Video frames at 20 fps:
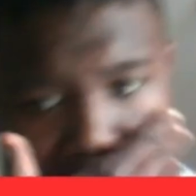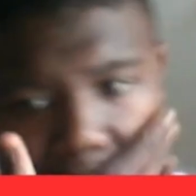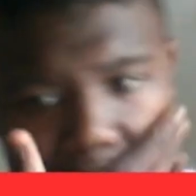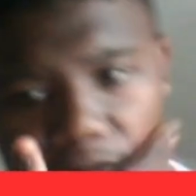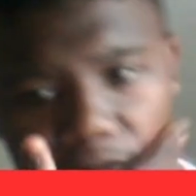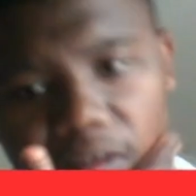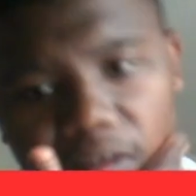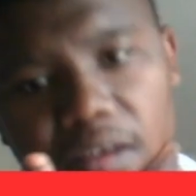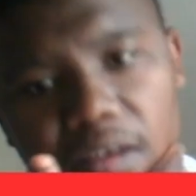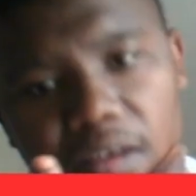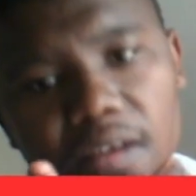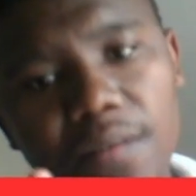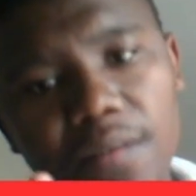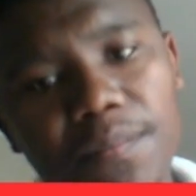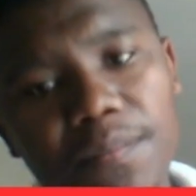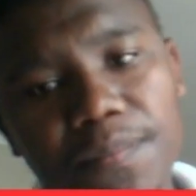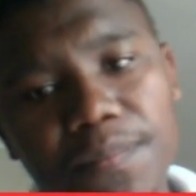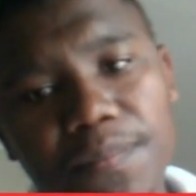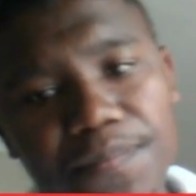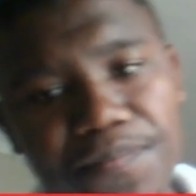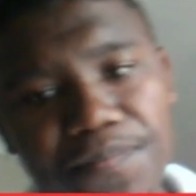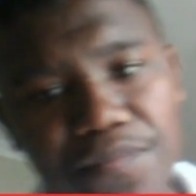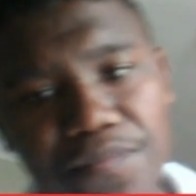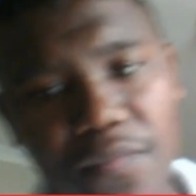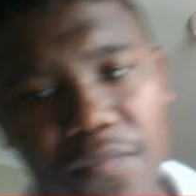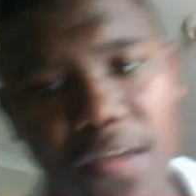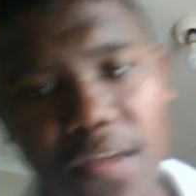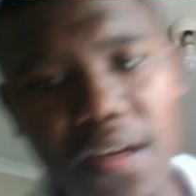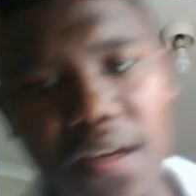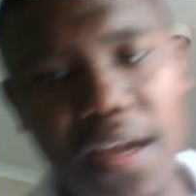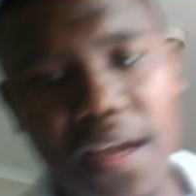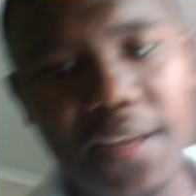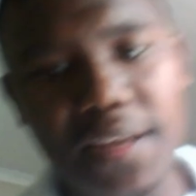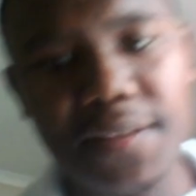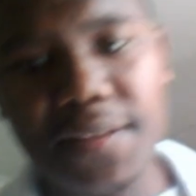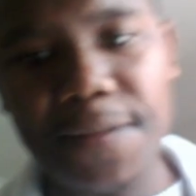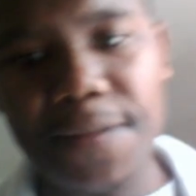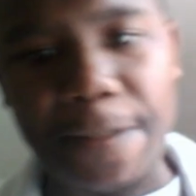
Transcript: the knight.